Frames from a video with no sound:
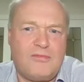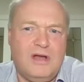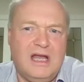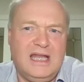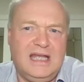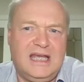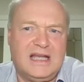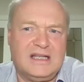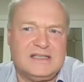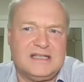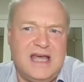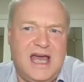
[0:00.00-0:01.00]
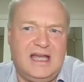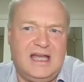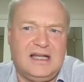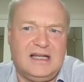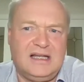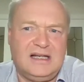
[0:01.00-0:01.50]
really get into that
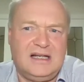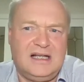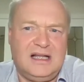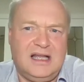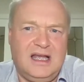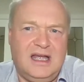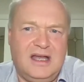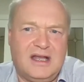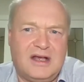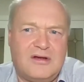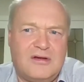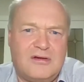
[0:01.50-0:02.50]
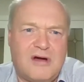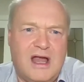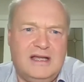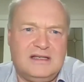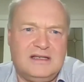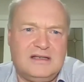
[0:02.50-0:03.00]
in a
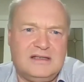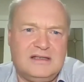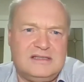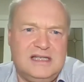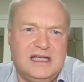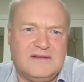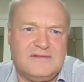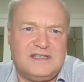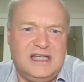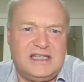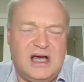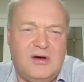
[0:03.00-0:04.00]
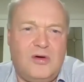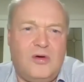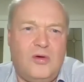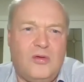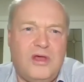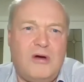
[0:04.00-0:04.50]
great deal of detail,
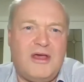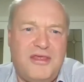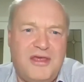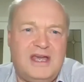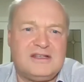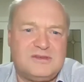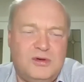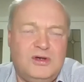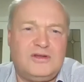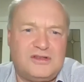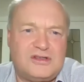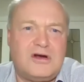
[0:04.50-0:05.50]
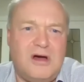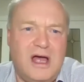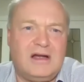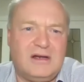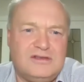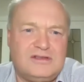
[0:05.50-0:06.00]
although I think it's worth
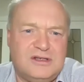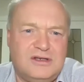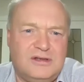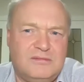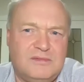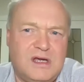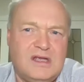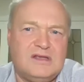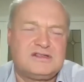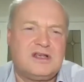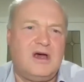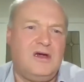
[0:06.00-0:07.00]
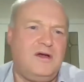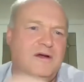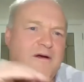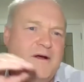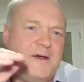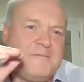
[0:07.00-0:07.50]
trying Lucerne. So
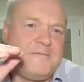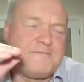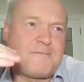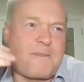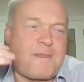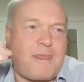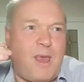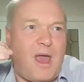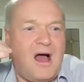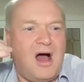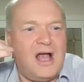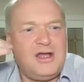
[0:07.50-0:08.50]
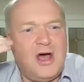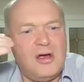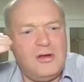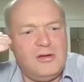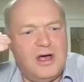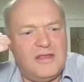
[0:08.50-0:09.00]
I
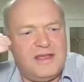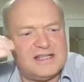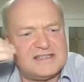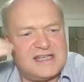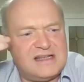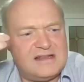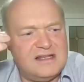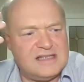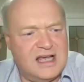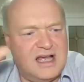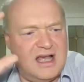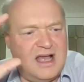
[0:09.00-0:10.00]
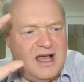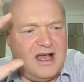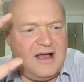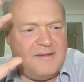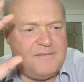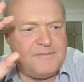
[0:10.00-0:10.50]
know, I think it's, there's
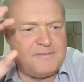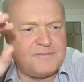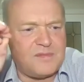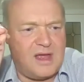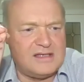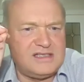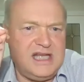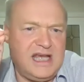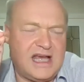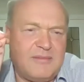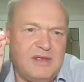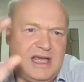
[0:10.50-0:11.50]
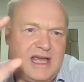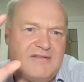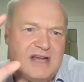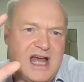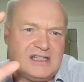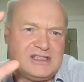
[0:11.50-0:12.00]
a tech up there,
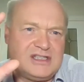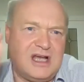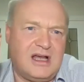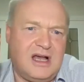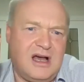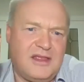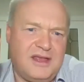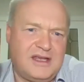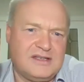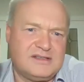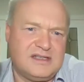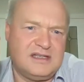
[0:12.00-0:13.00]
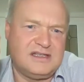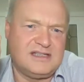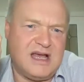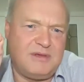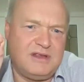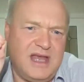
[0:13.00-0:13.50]
Gavin Usher, I think is
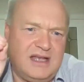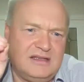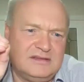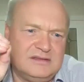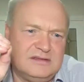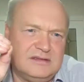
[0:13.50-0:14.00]
up in that,